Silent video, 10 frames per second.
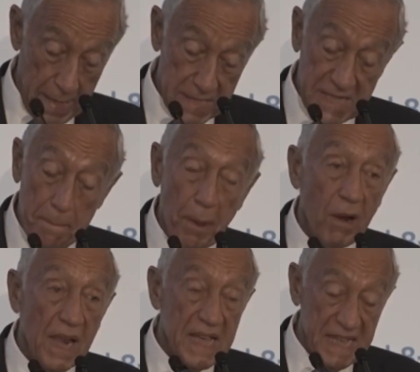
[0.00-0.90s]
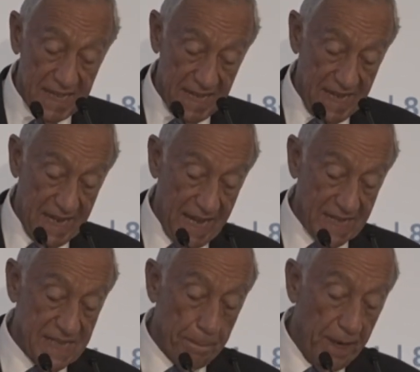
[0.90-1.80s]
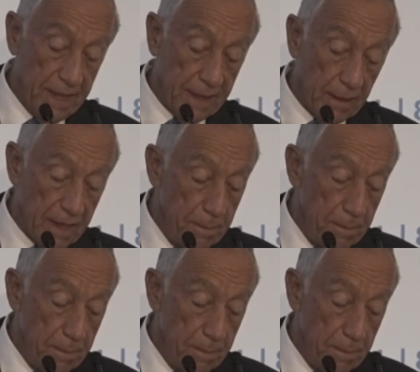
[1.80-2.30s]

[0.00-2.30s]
Symbolic as a political